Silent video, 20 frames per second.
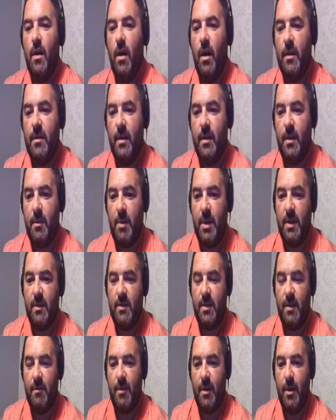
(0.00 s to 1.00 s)
I think the
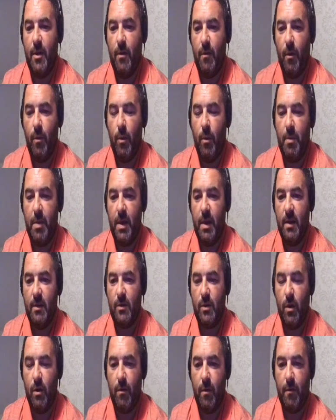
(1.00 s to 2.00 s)
biggest thing for Hoover will be
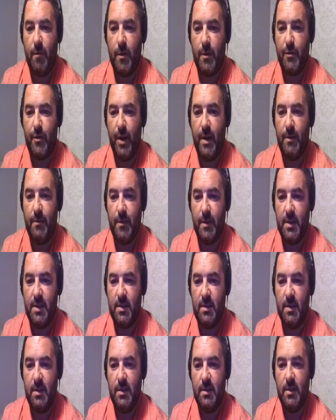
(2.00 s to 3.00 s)
as cover for Trent for
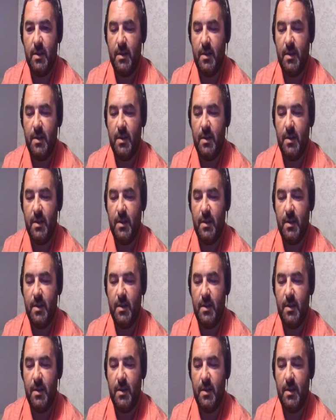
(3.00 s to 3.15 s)
this season.